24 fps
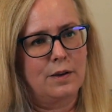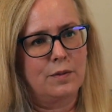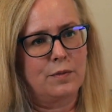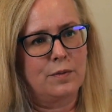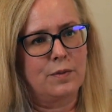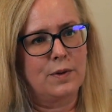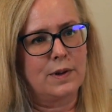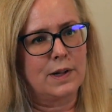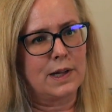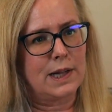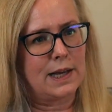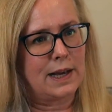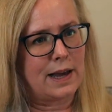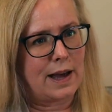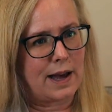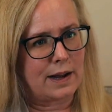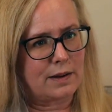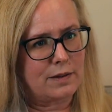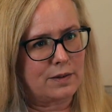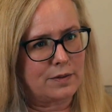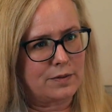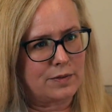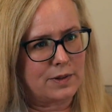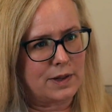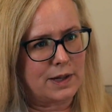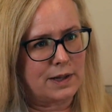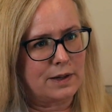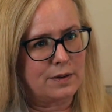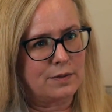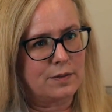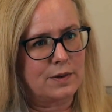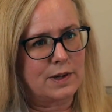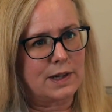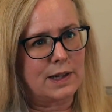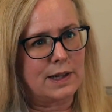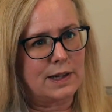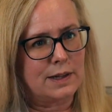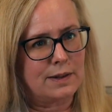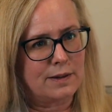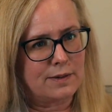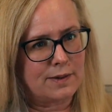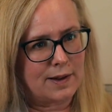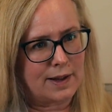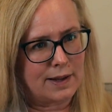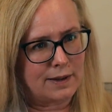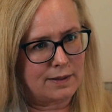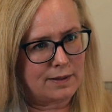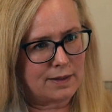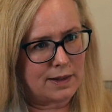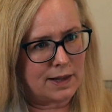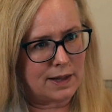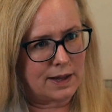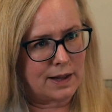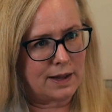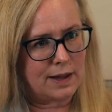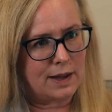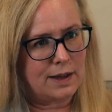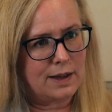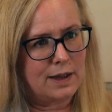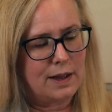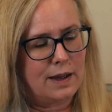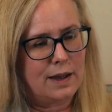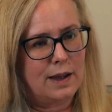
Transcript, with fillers: really actively, really intently,